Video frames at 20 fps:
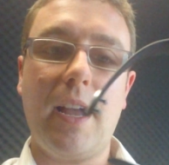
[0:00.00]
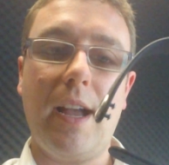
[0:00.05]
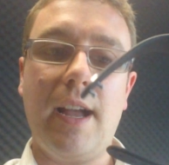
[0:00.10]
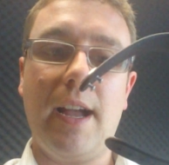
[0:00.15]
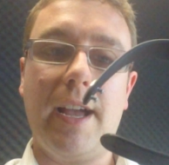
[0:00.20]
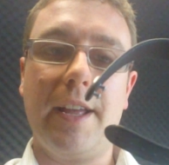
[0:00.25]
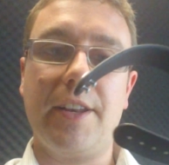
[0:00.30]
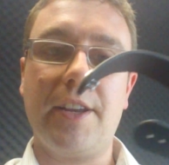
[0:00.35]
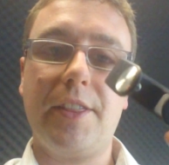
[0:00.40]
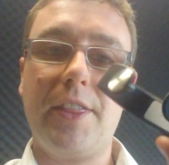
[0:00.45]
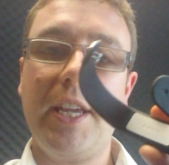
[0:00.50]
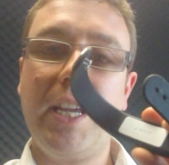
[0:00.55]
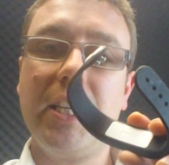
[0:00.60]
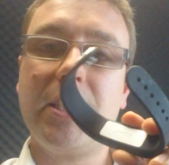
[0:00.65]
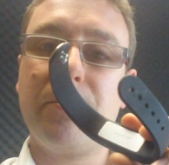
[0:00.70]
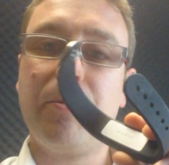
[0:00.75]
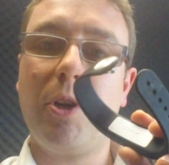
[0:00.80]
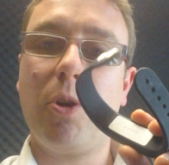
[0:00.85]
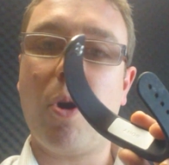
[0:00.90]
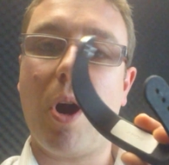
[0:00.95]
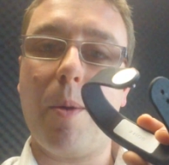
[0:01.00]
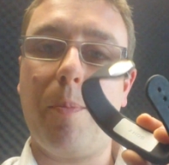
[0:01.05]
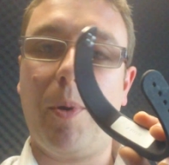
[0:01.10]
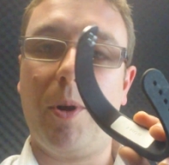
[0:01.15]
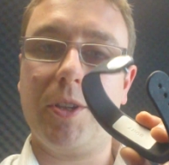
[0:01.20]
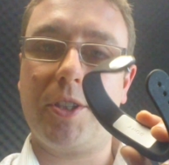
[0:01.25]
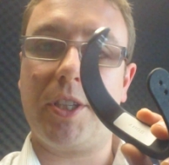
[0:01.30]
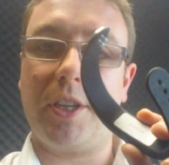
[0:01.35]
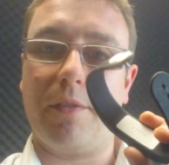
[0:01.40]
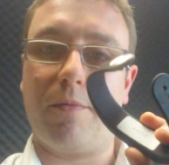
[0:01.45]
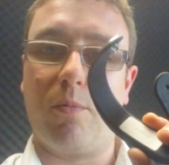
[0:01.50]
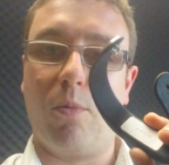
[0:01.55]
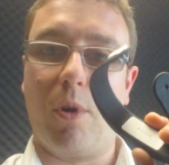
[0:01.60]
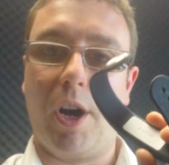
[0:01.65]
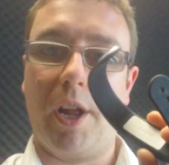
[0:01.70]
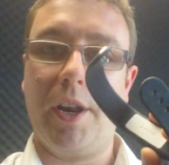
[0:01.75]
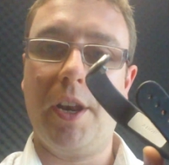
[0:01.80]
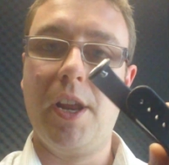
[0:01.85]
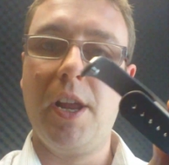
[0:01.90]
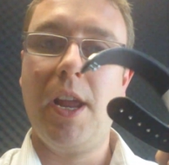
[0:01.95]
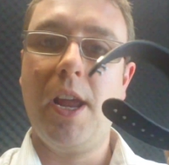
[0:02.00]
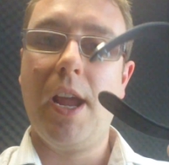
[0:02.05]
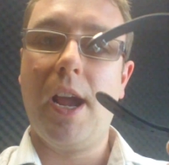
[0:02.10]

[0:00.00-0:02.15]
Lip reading: And I think it's going to be quite a positive one,